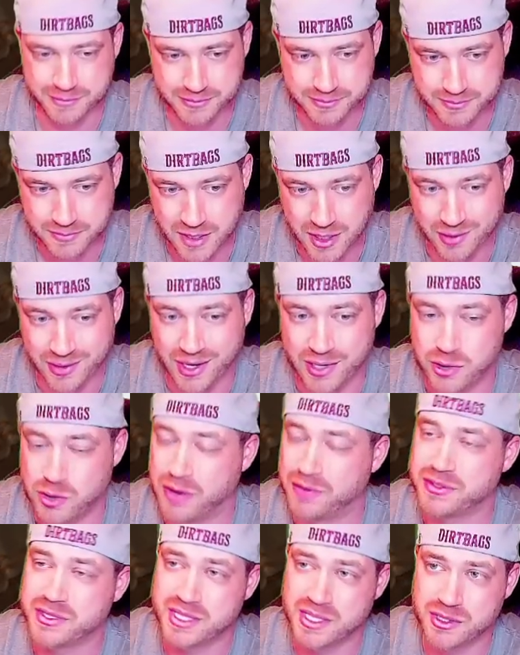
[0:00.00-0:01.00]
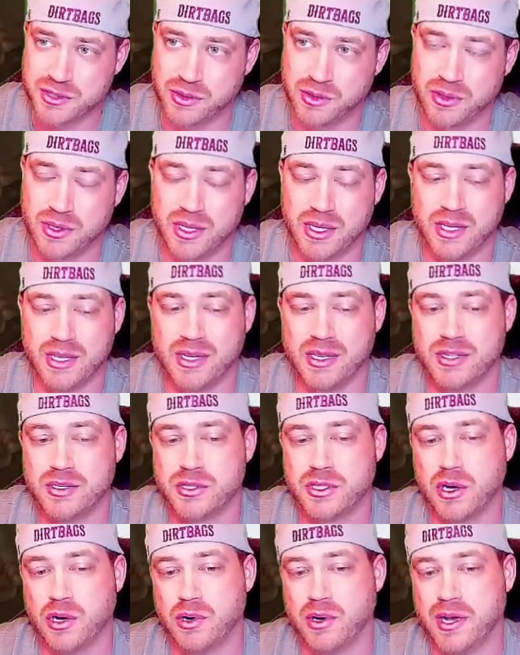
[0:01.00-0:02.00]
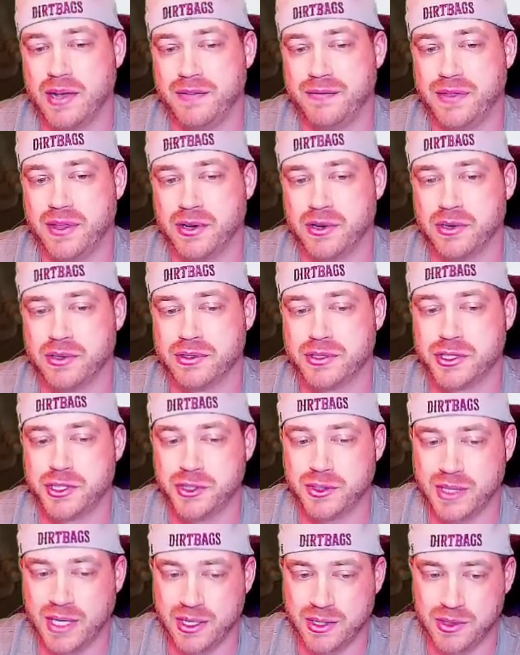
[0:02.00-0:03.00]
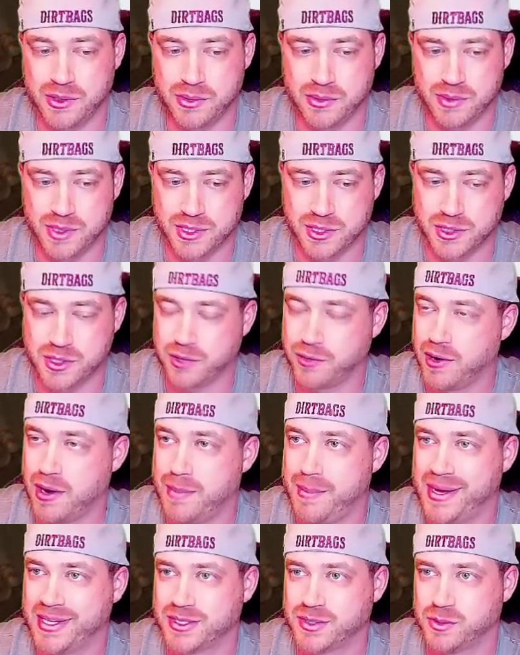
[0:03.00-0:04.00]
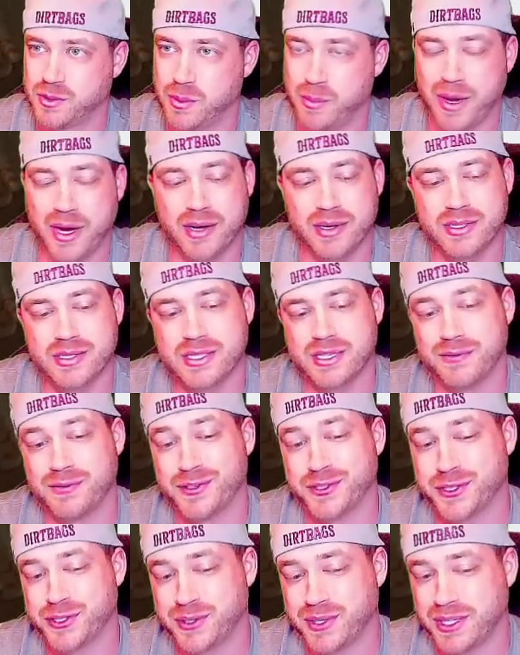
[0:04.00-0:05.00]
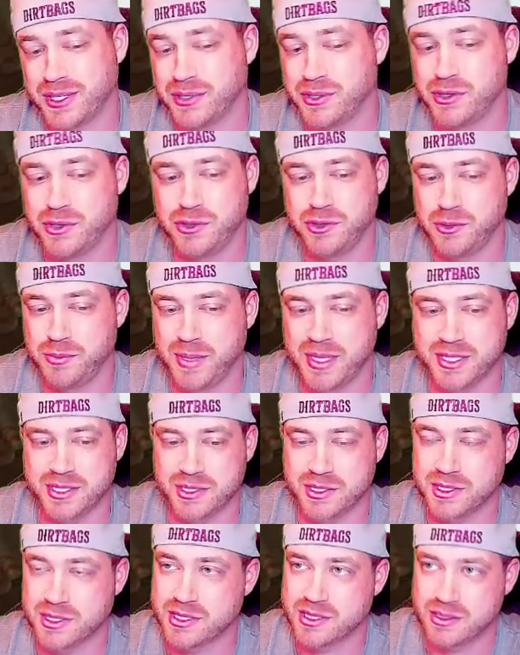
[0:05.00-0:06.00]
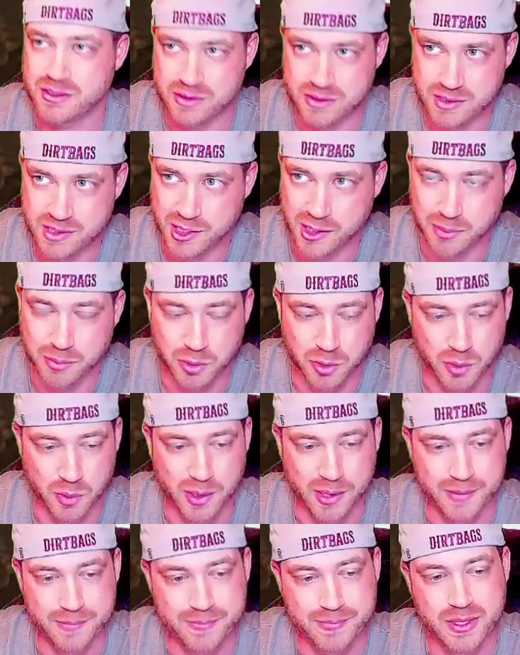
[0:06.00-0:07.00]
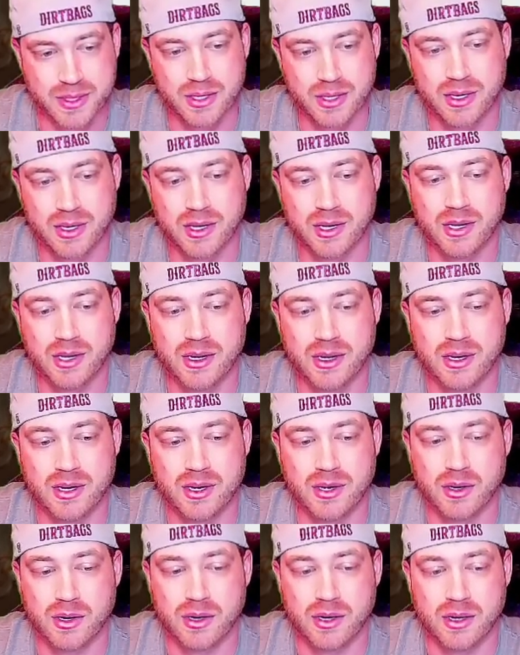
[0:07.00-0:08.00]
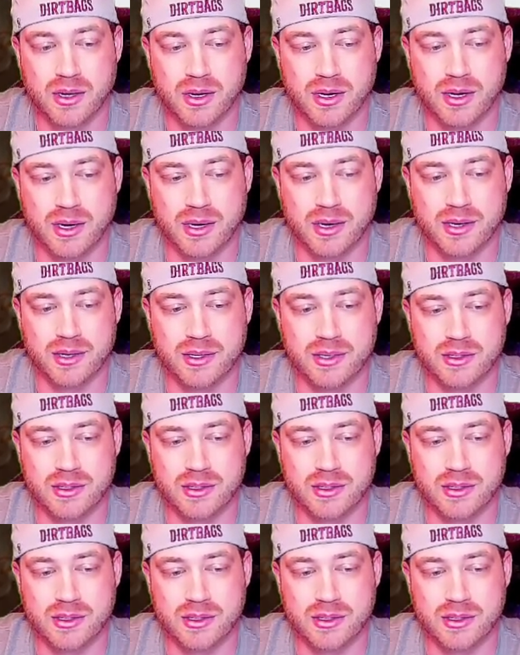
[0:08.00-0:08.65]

Now again, you have sigil, so if they're shooting at you, this is the Grandmaster of the Paladins. If they're shooting at you, you basically just teleport away. Uh,